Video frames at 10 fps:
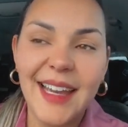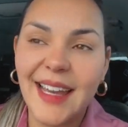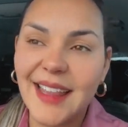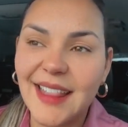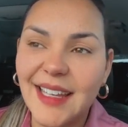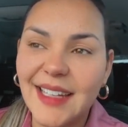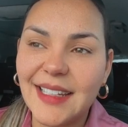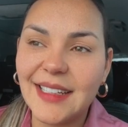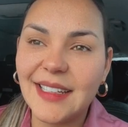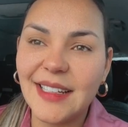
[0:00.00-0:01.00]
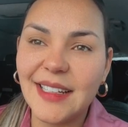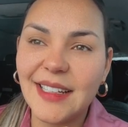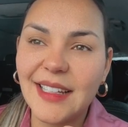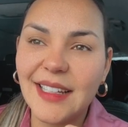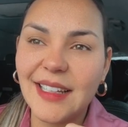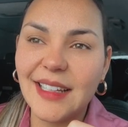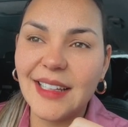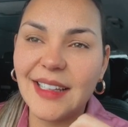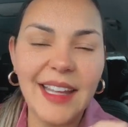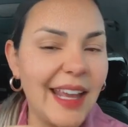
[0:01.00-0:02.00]
and then
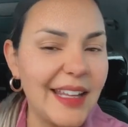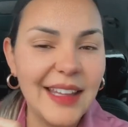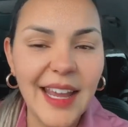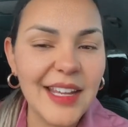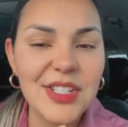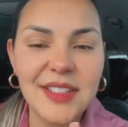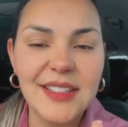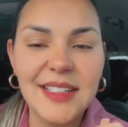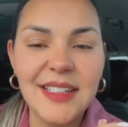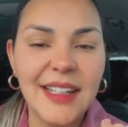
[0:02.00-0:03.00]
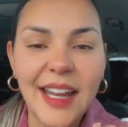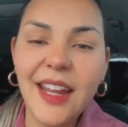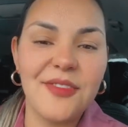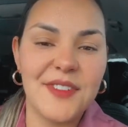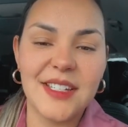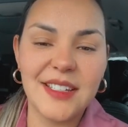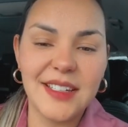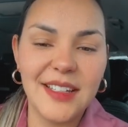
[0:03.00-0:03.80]
the hair just didn't lift.